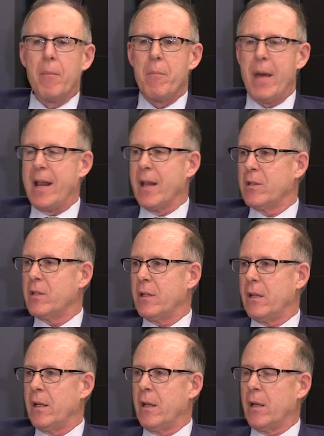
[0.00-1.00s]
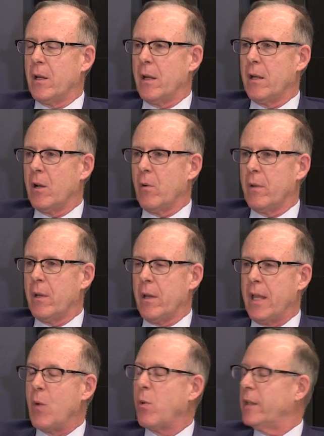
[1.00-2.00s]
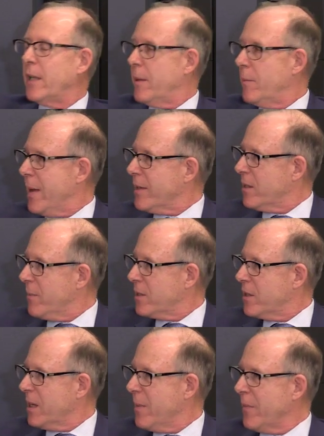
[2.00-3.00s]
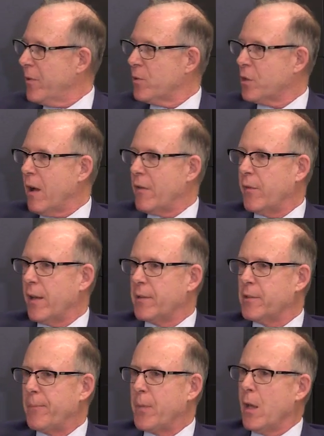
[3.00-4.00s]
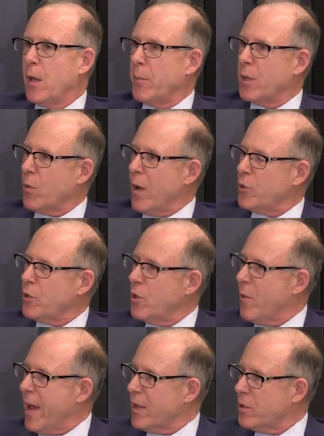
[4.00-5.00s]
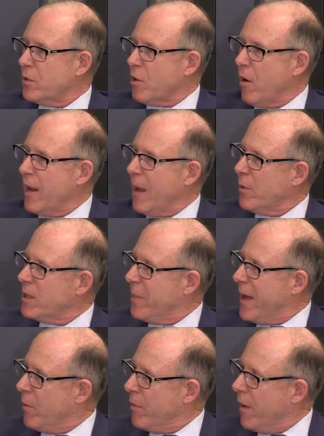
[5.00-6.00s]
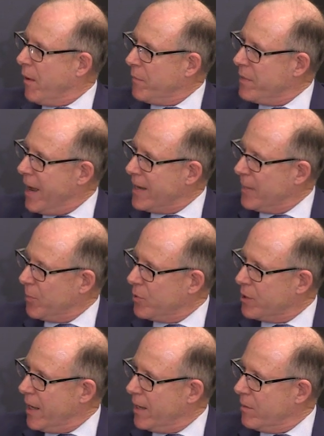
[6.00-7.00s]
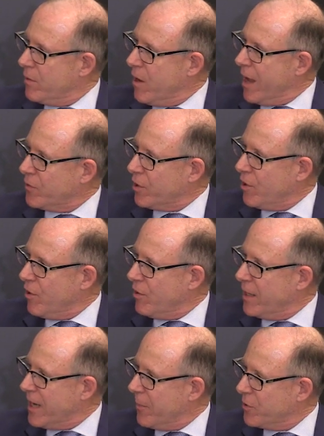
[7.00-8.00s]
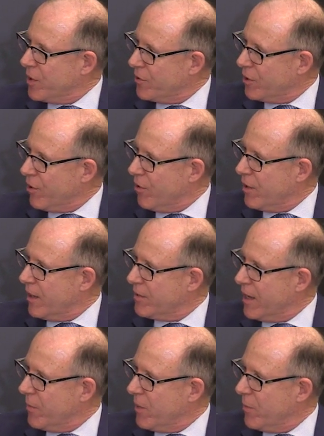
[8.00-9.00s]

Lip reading: made us equally pessimistic about those conflicts. But the question you asked started out was about 90% not security, 10% security? Is that